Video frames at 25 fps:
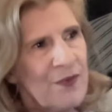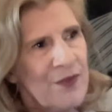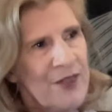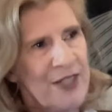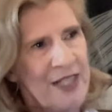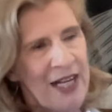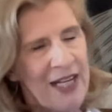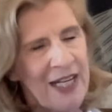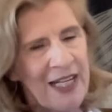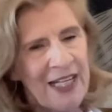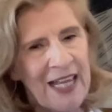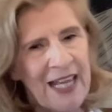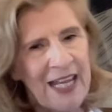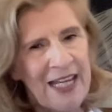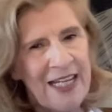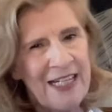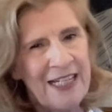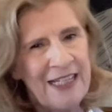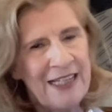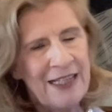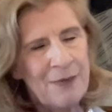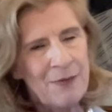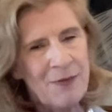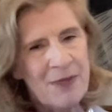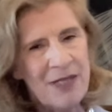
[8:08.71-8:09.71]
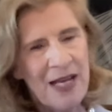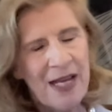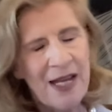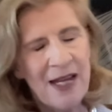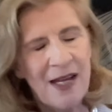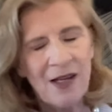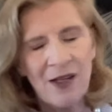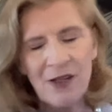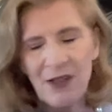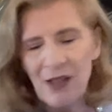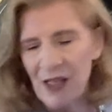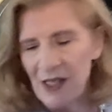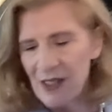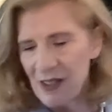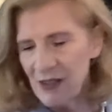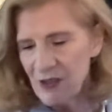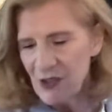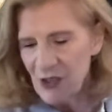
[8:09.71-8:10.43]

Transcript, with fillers: delegating them down like